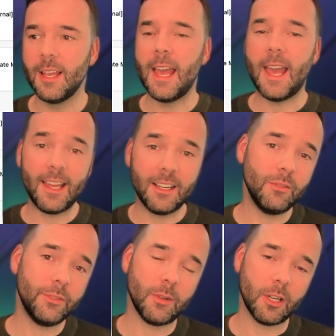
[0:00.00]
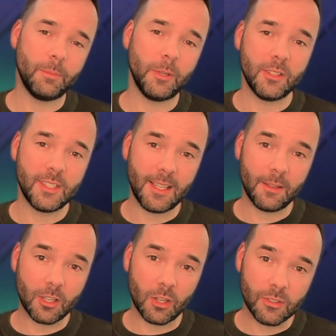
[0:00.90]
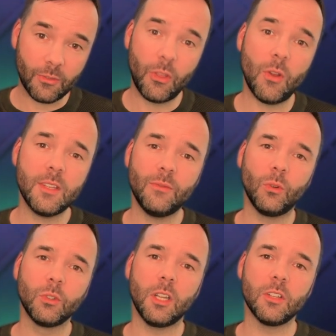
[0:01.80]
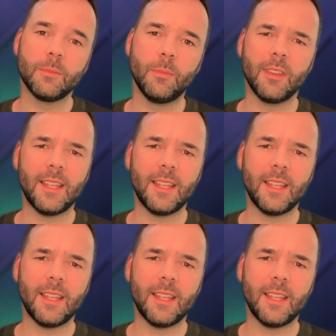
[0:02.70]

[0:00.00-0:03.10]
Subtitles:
Head over to our community. It costs $34 a month.